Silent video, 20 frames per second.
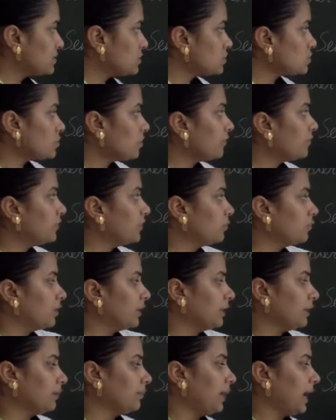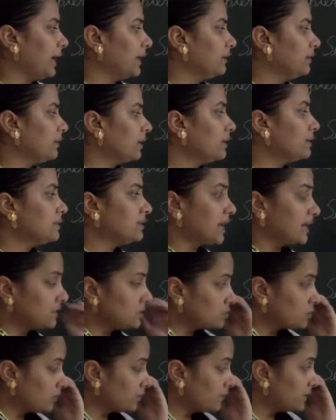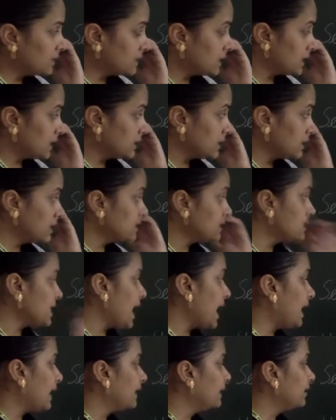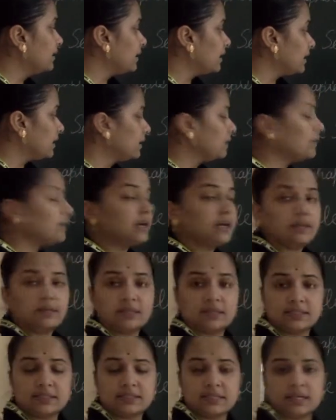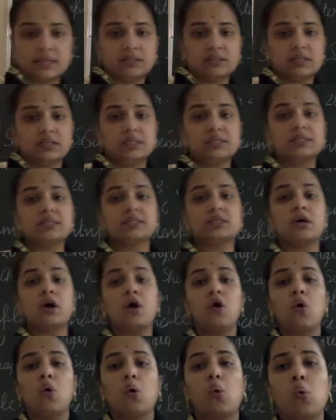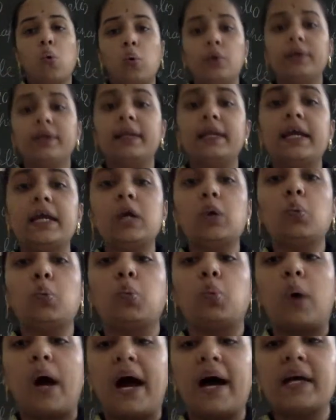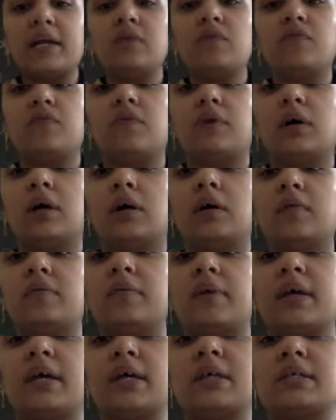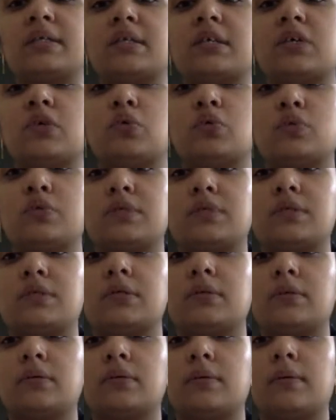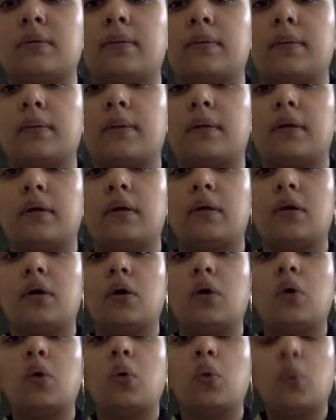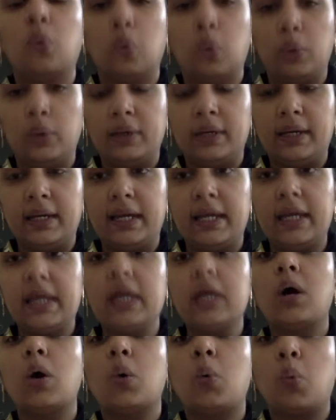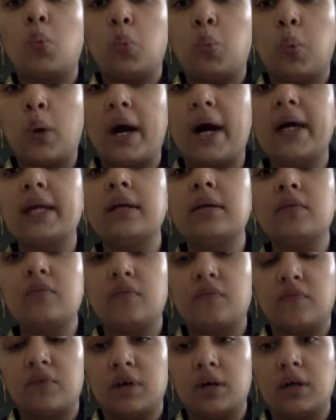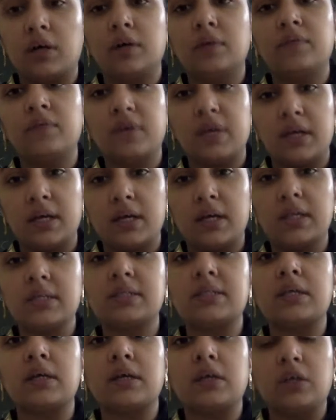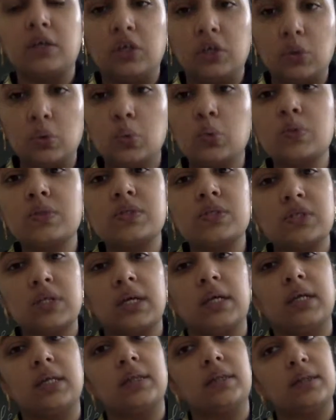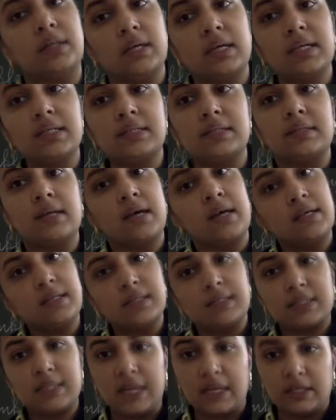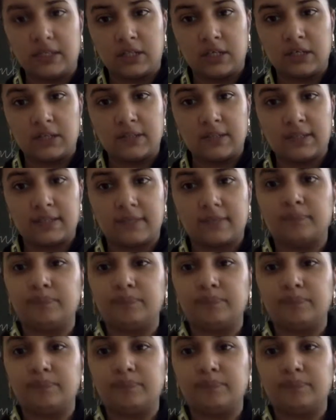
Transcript: of you determine the tense of the sentence, and here in this sentence only one verb is used. Only one verb is used in this sentence.